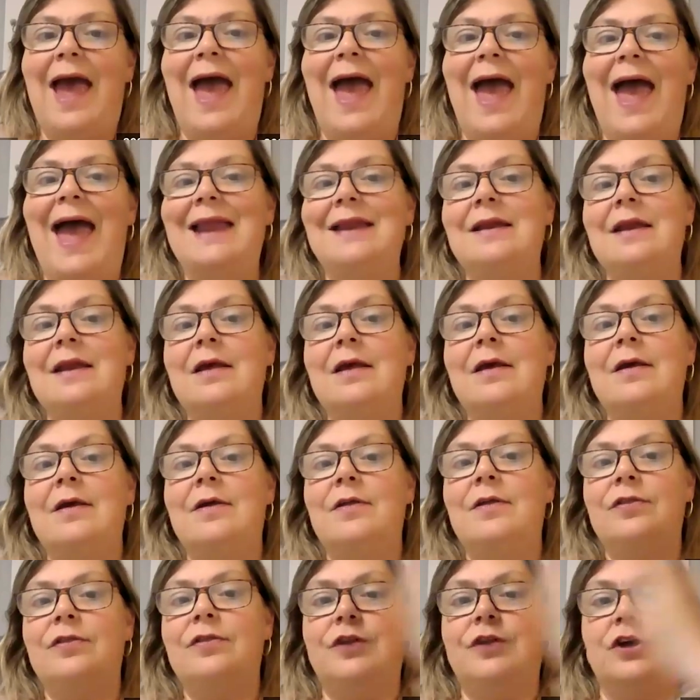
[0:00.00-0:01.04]
and
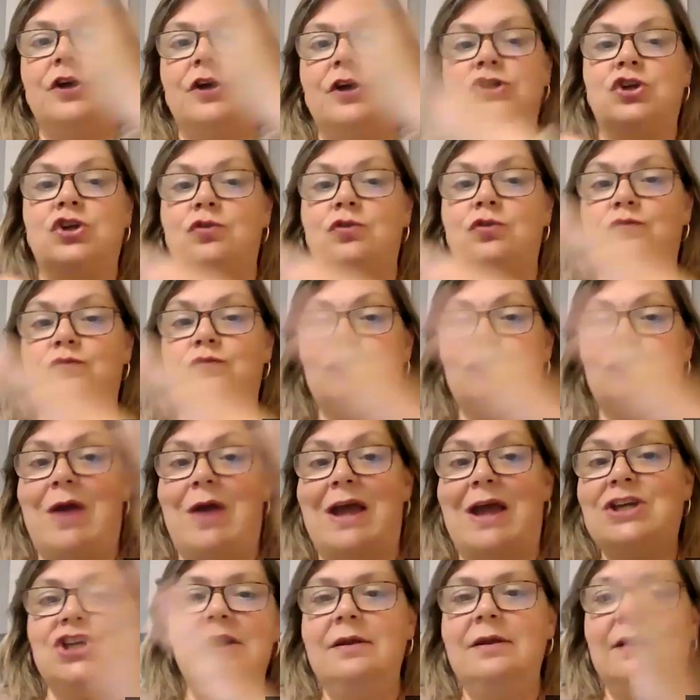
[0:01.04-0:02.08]
the
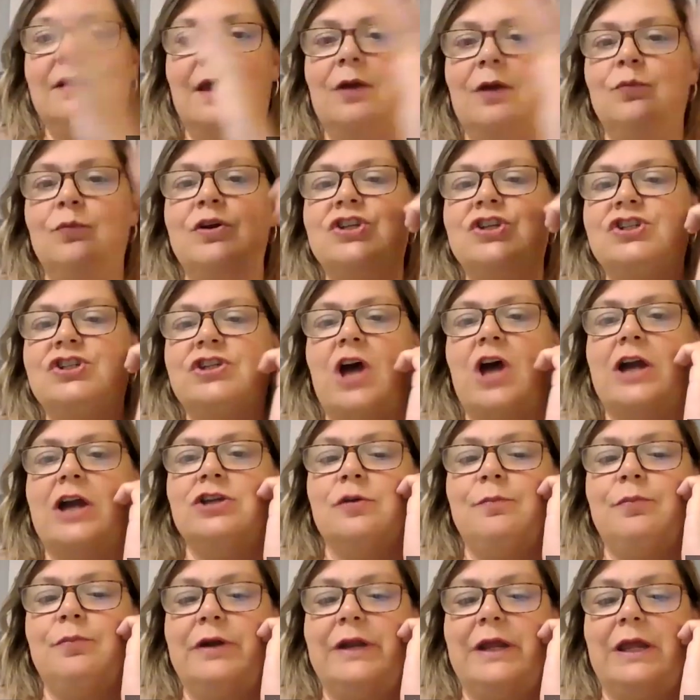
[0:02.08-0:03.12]
direction and which side
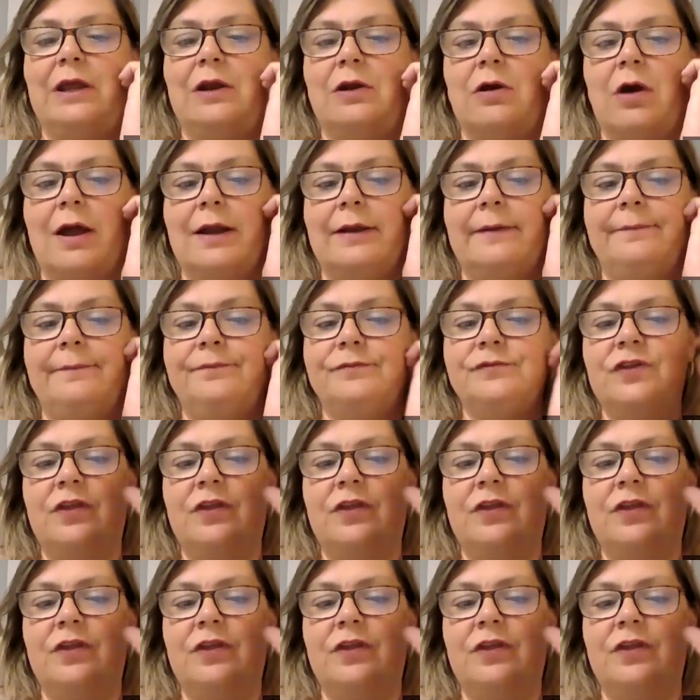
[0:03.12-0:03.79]
you're putting it on.